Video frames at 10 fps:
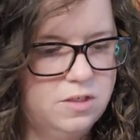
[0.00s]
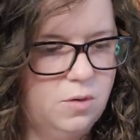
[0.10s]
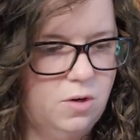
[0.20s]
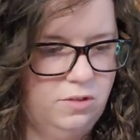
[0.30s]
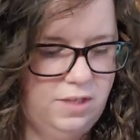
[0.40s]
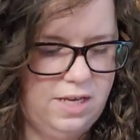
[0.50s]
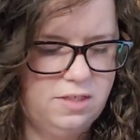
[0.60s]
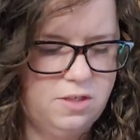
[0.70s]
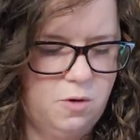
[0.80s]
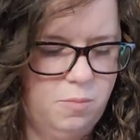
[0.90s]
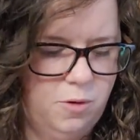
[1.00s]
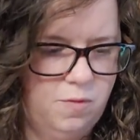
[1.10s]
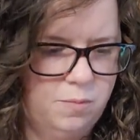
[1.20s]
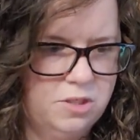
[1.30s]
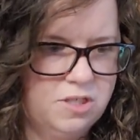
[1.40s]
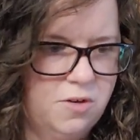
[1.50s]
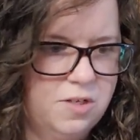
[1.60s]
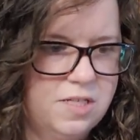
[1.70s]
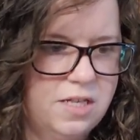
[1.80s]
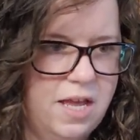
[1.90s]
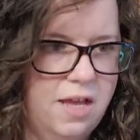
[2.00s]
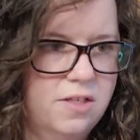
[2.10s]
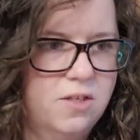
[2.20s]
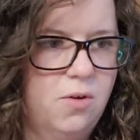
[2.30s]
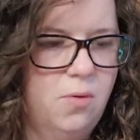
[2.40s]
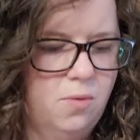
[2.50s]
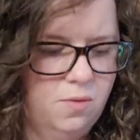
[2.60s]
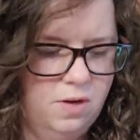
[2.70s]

so her legs don't move. I'm just noticing that. So